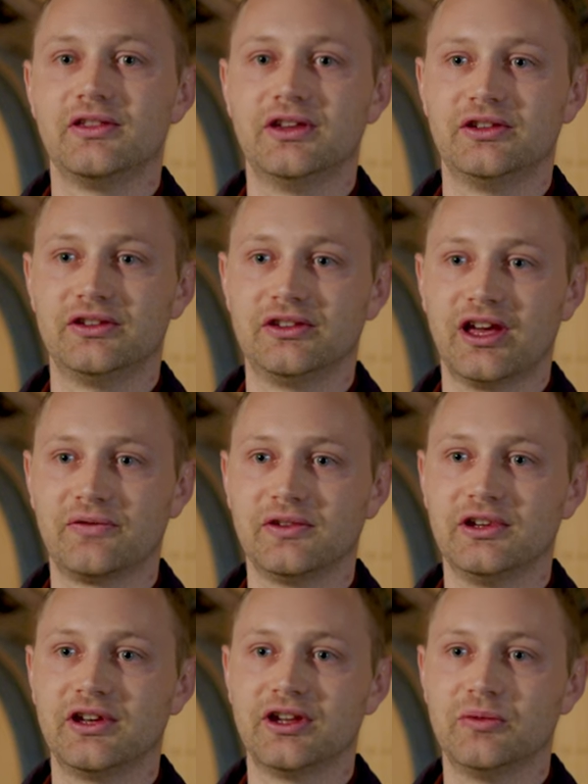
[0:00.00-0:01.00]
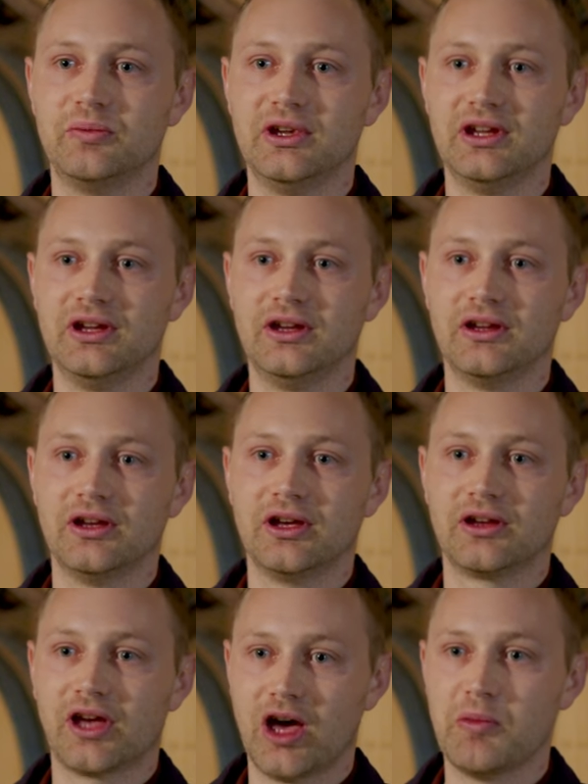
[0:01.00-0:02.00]
This is definitely going to be
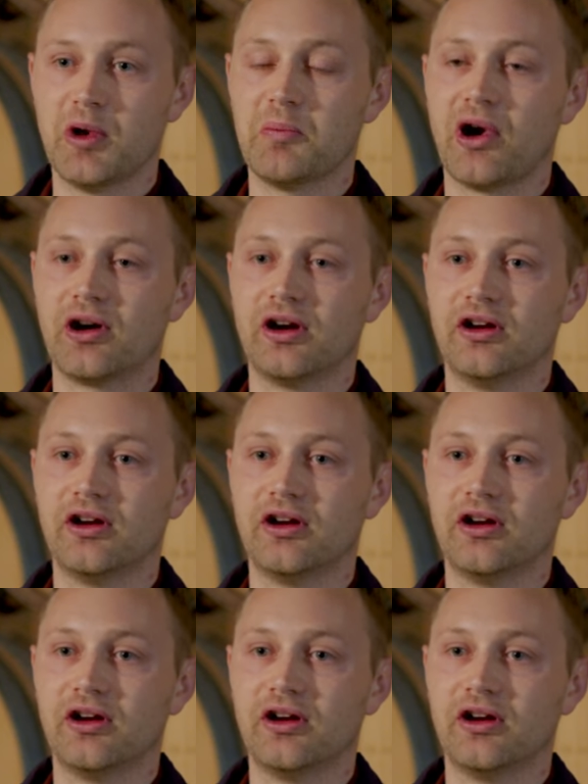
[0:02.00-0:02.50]
become a part